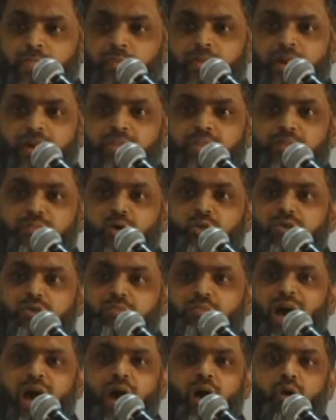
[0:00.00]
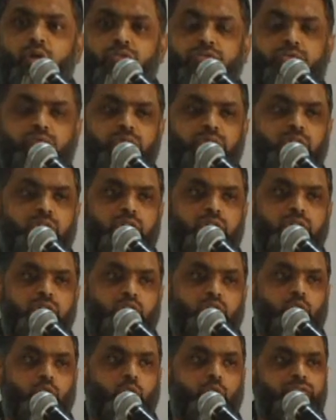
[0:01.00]
by the most powerful
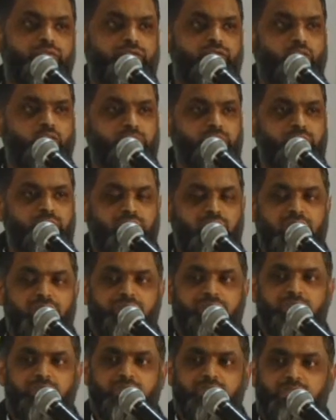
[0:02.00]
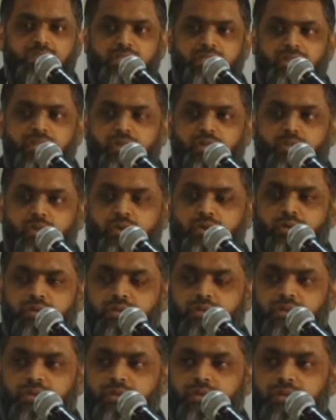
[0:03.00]
law enforcement agencies in the world,
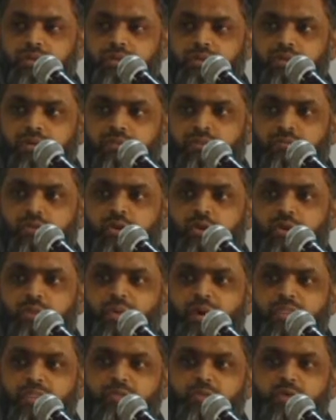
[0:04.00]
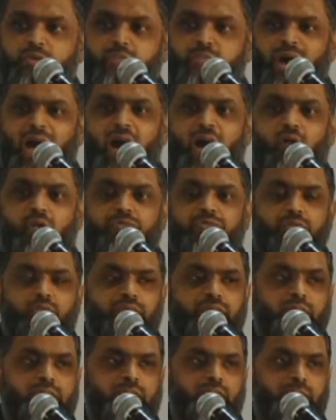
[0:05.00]
followed by the most powerful
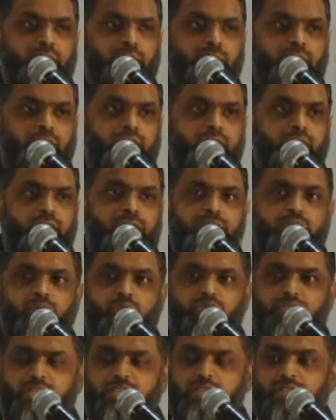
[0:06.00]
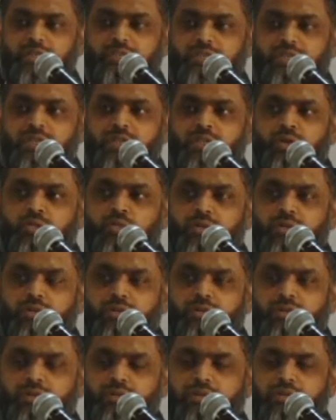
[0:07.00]
legal systems in the world,
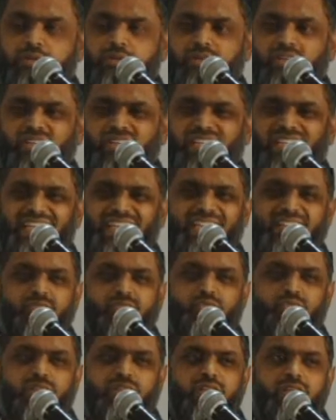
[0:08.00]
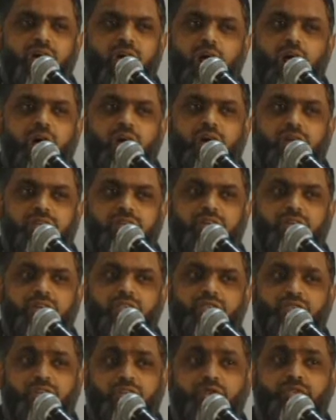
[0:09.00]
it's really hard
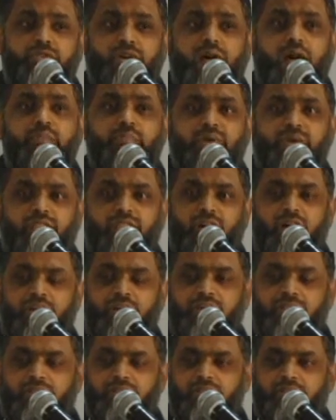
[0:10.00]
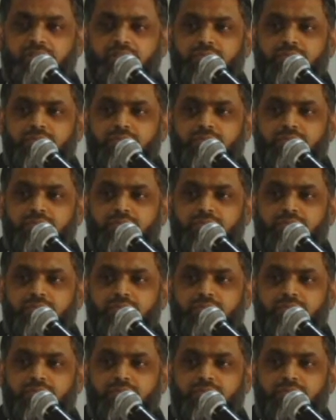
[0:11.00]
for you to empathize.